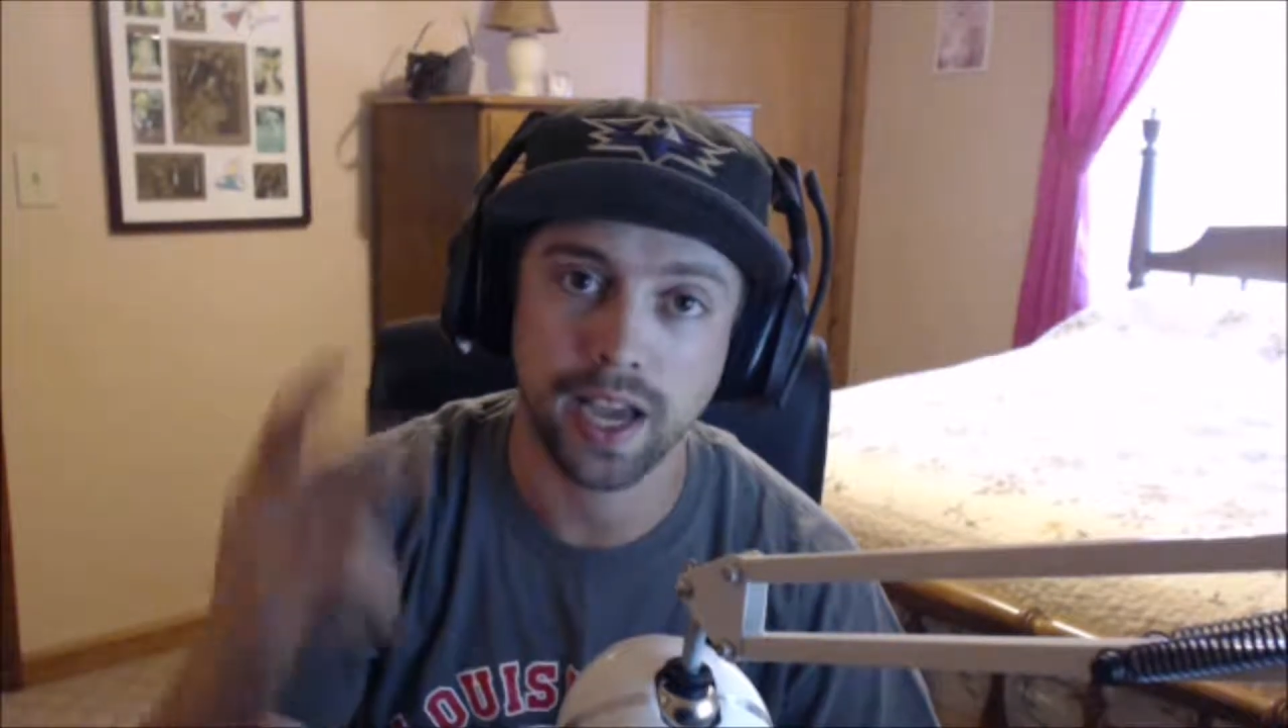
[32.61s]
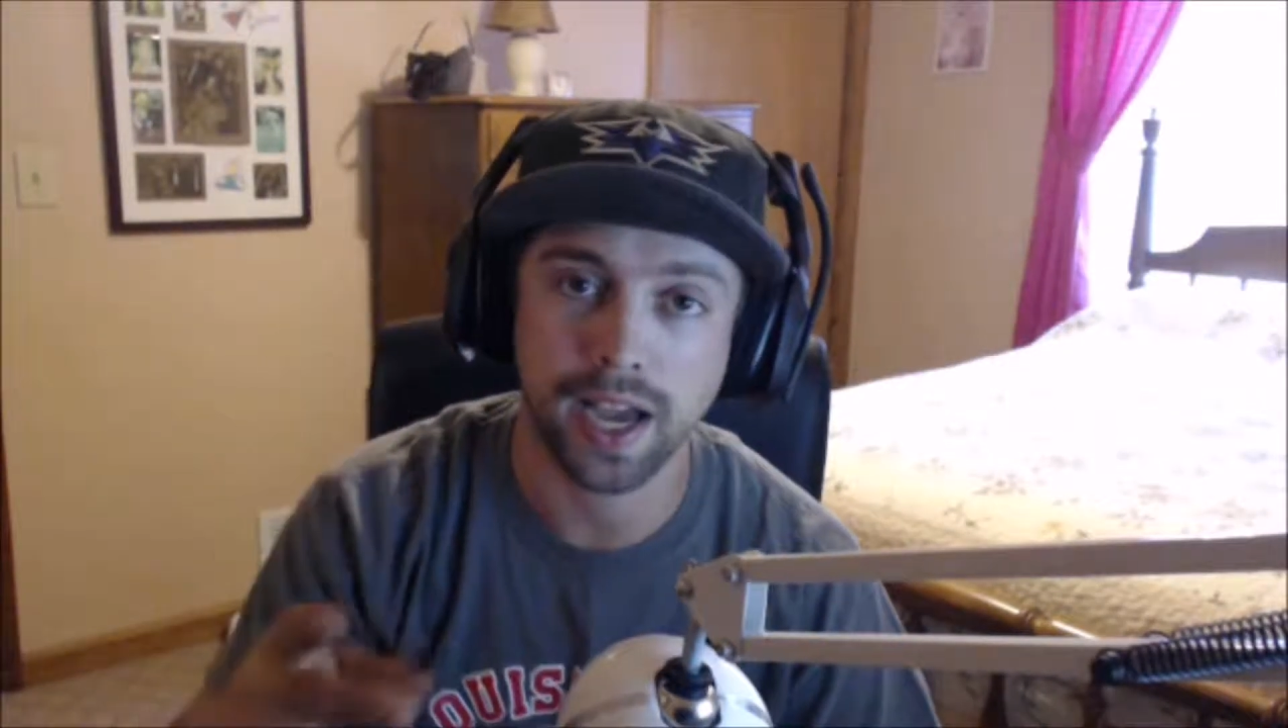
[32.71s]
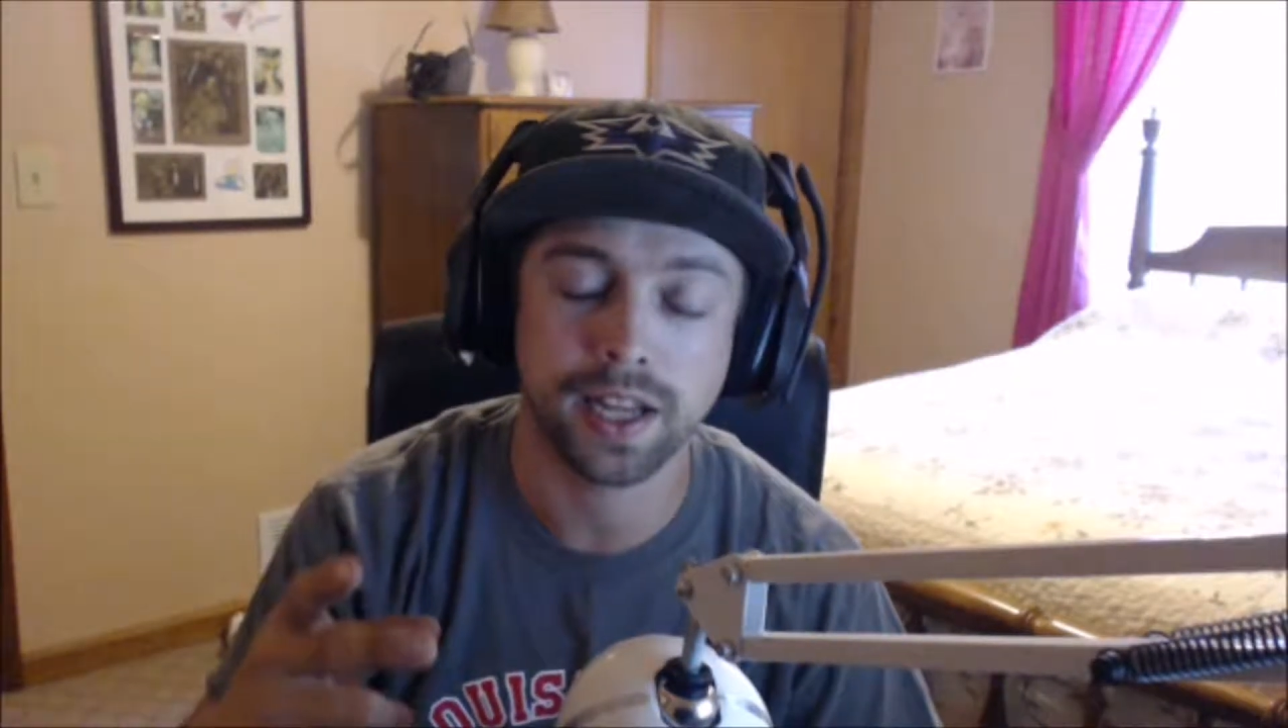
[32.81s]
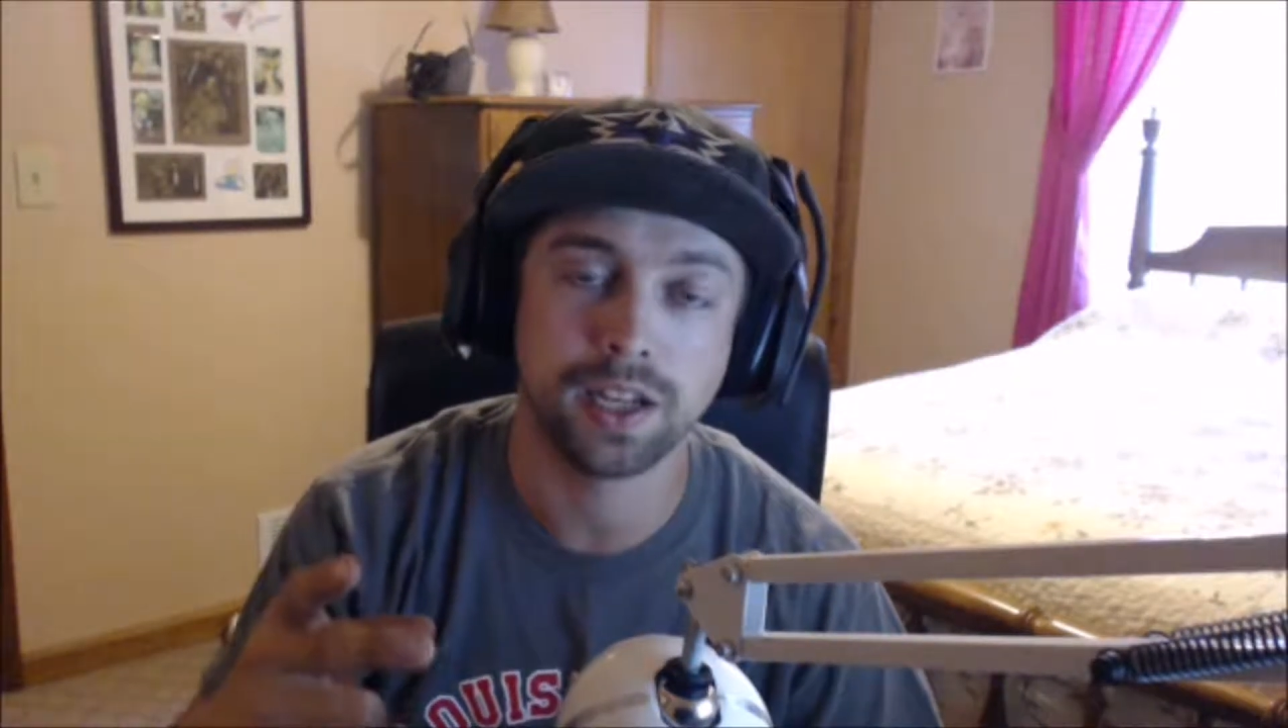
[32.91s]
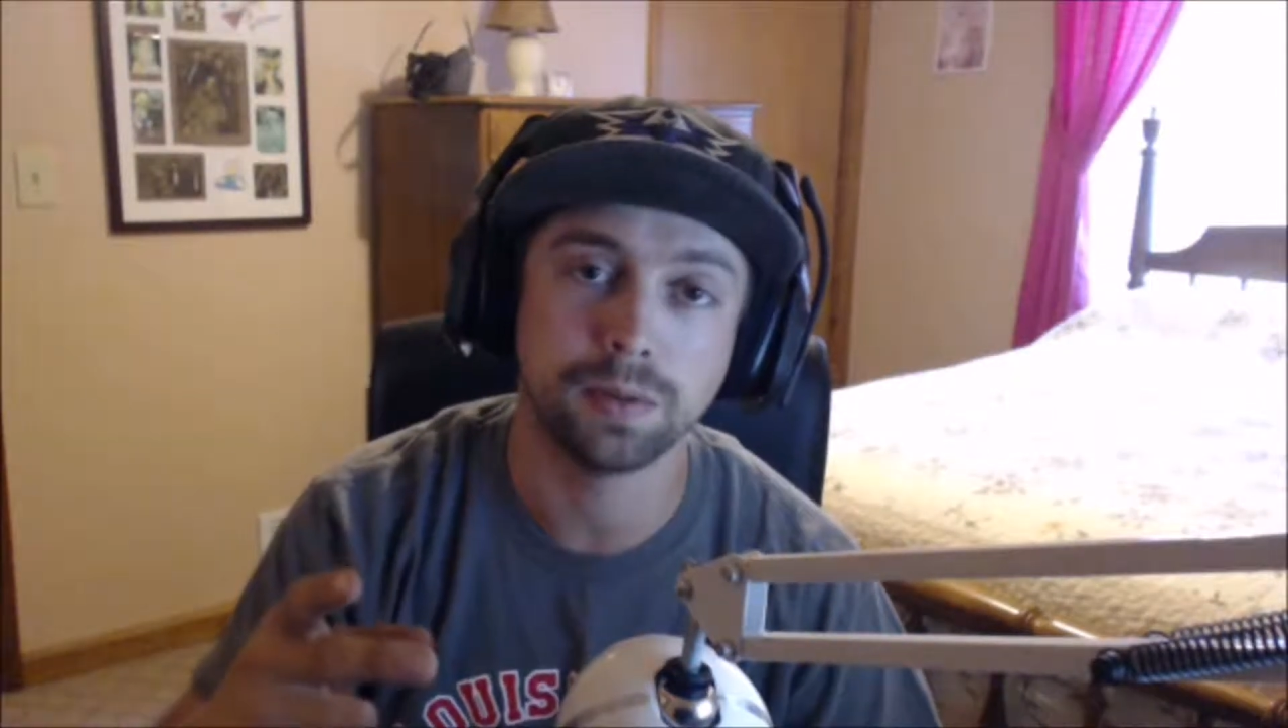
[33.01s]

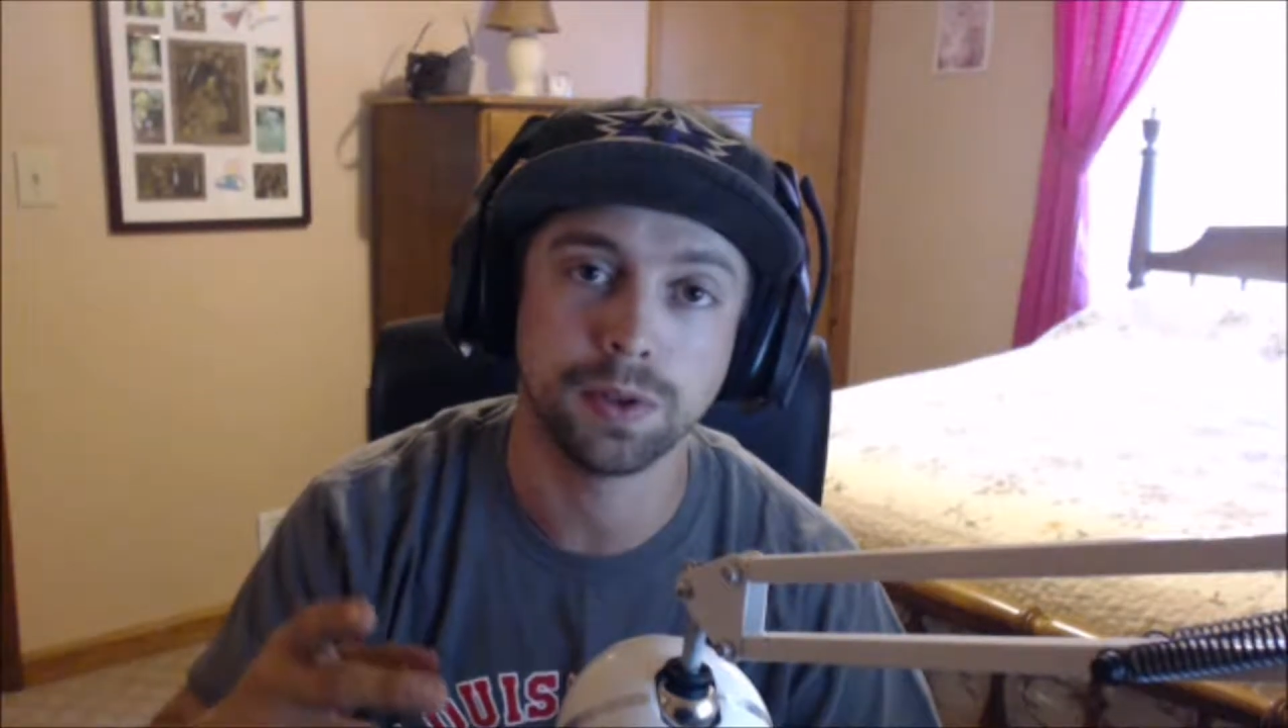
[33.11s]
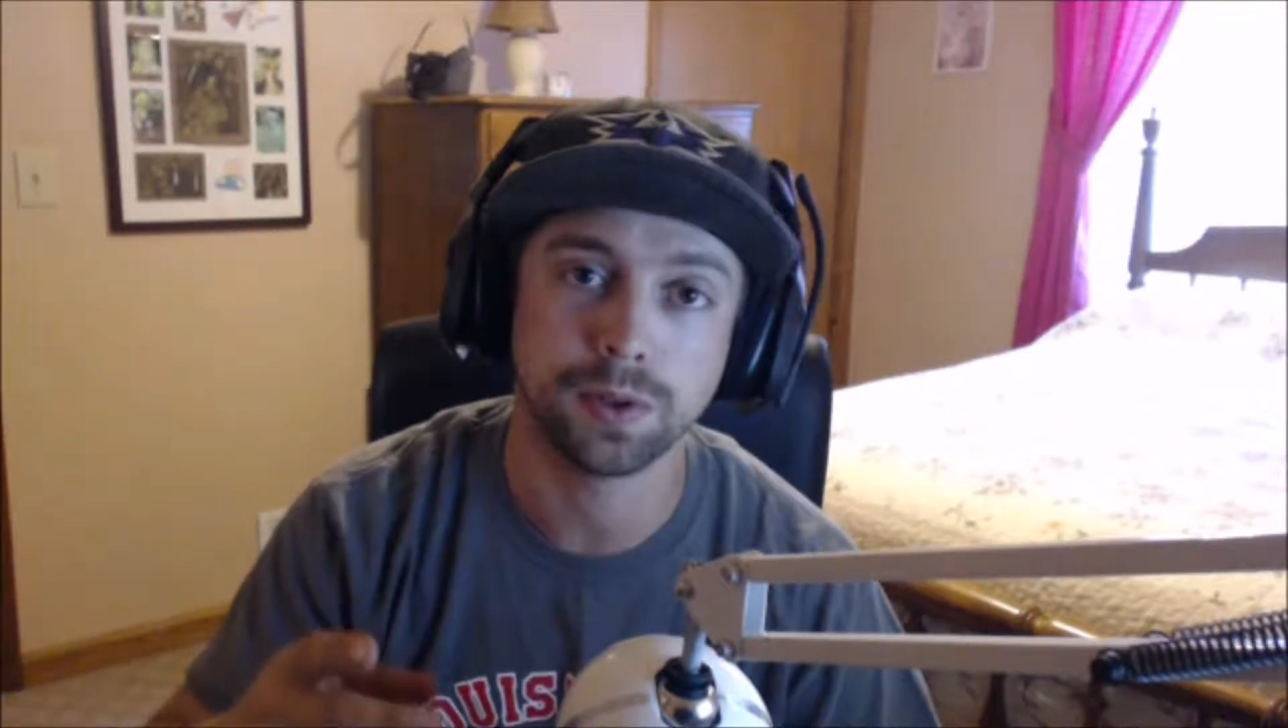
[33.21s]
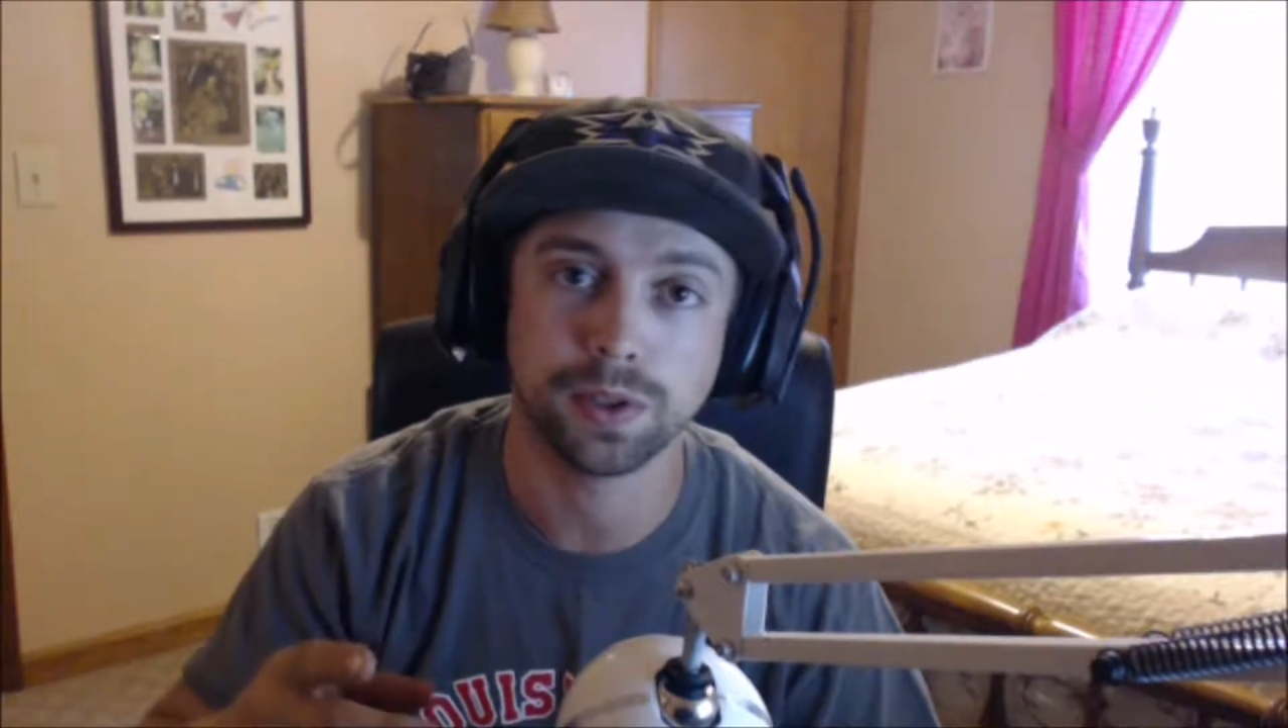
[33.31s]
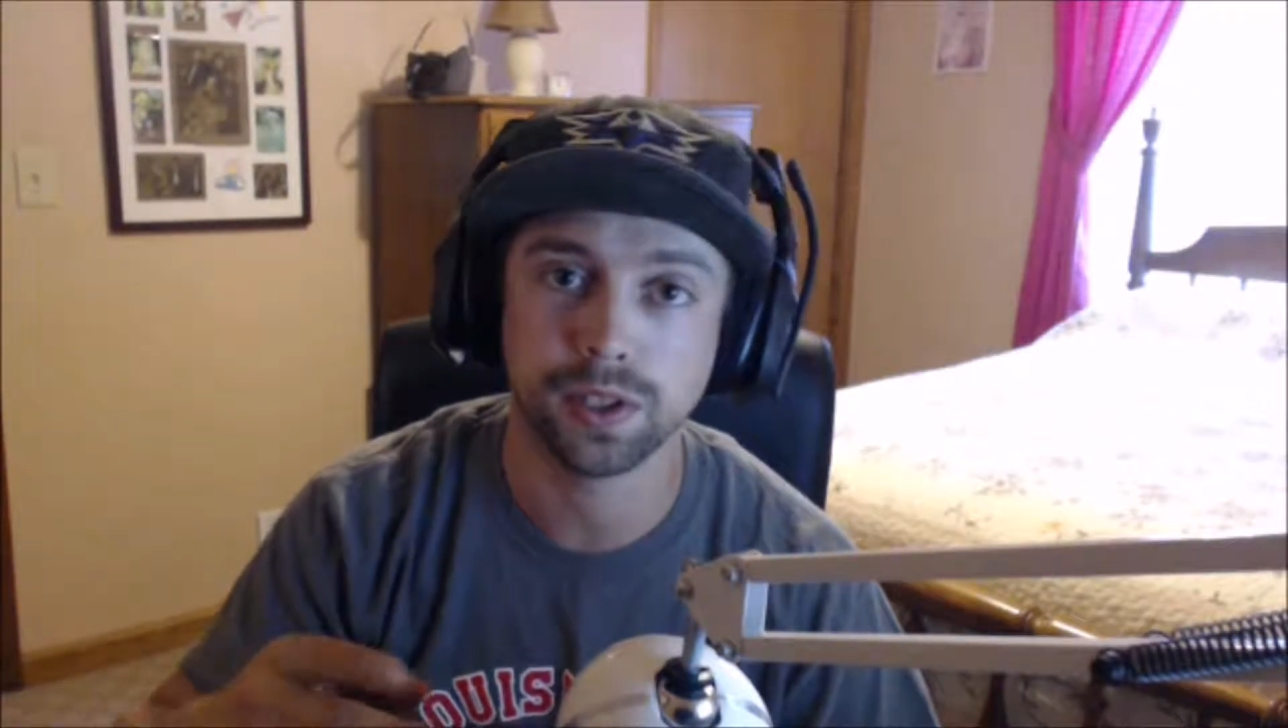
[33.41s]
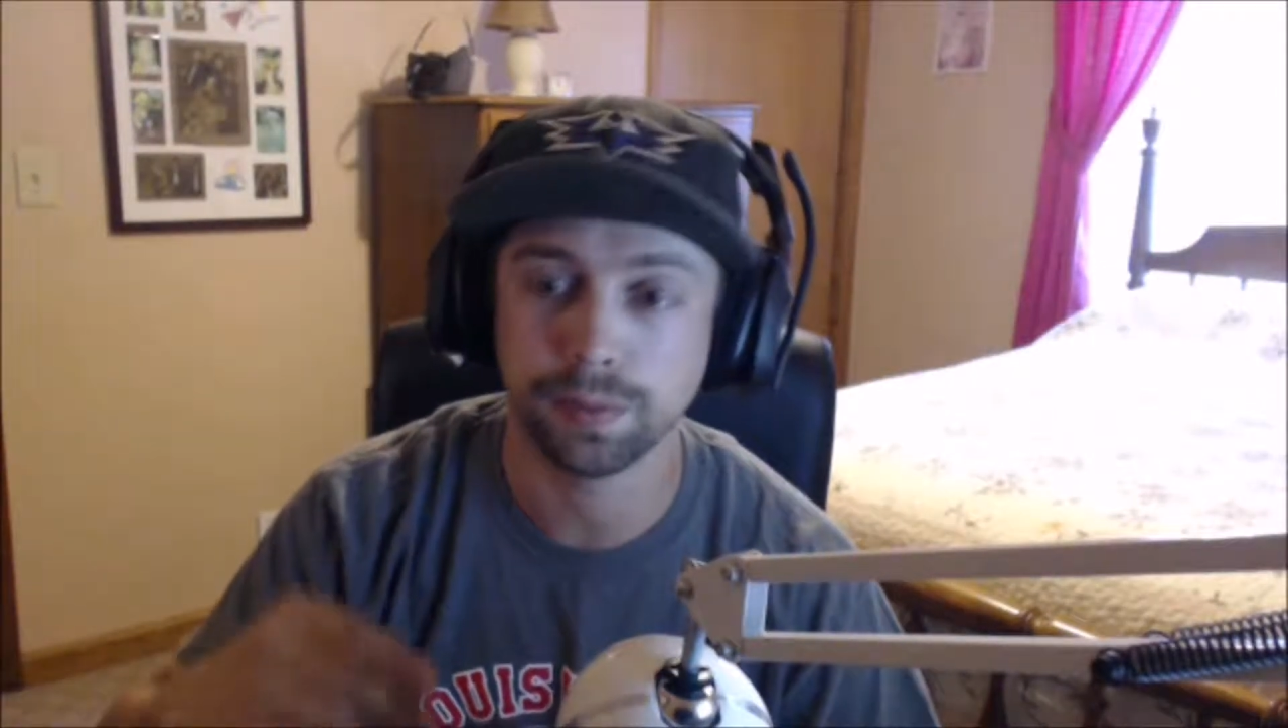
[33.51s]
IW
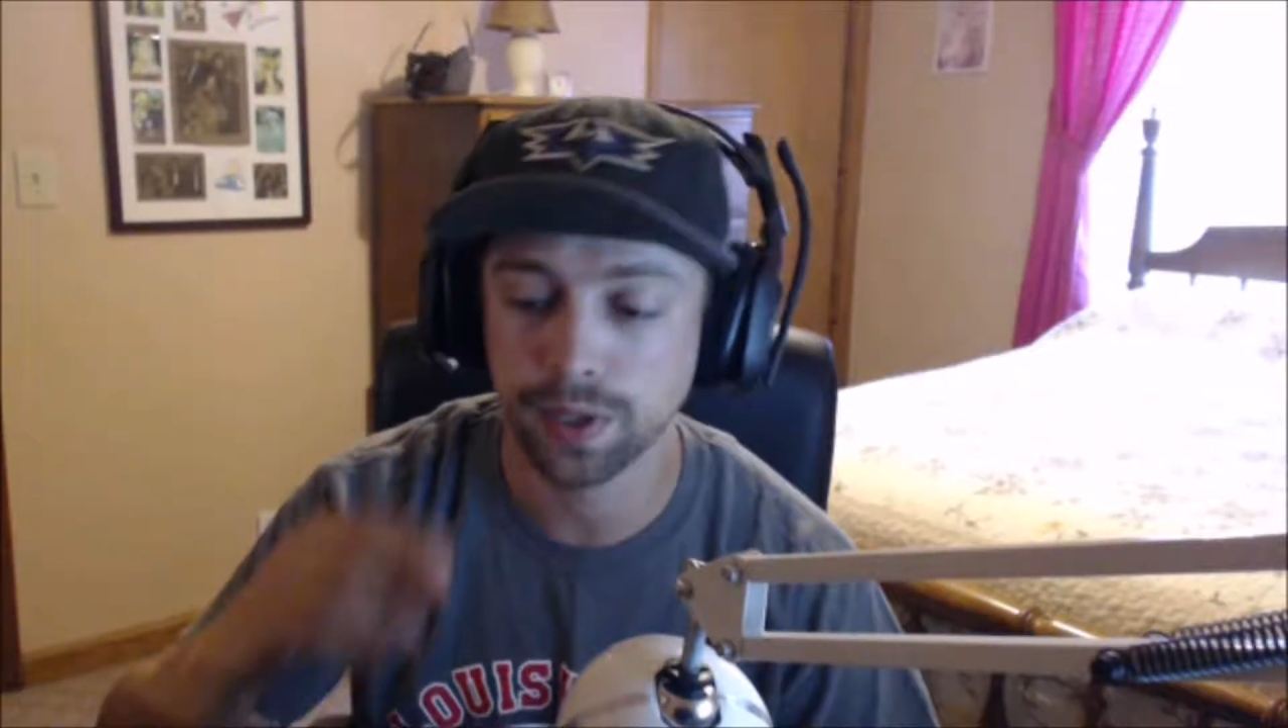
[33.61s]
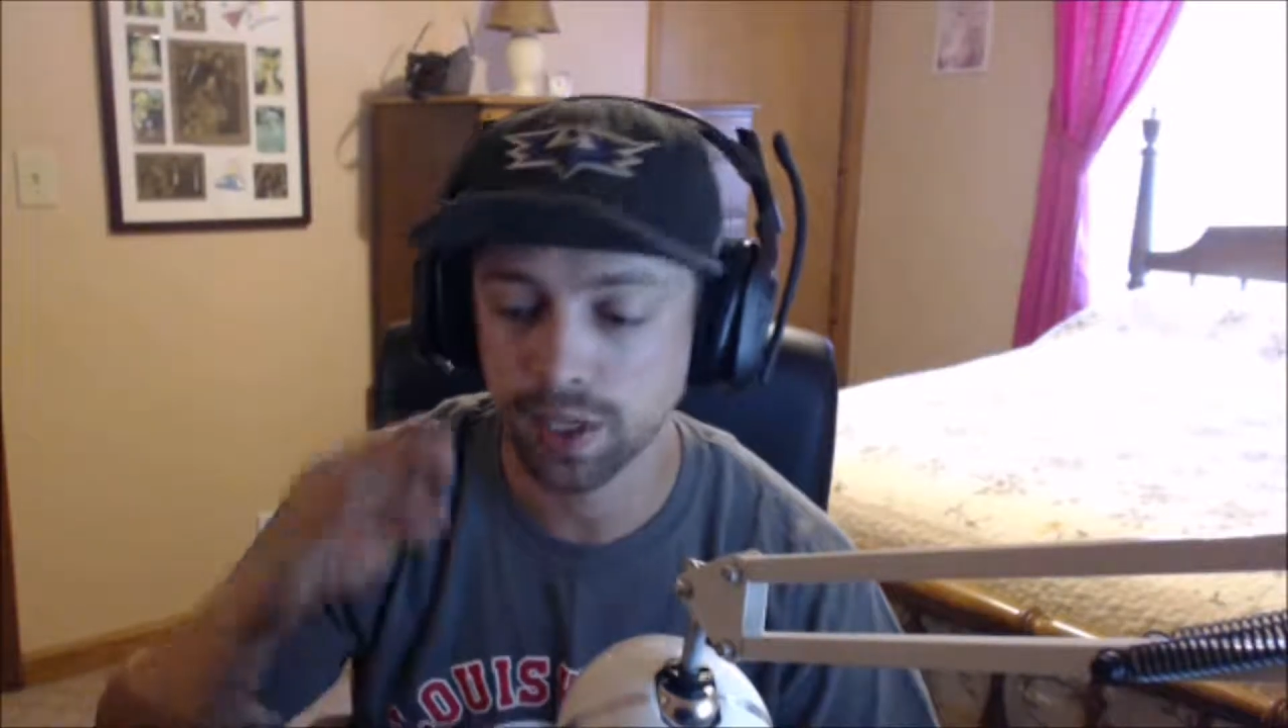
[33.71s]
clip.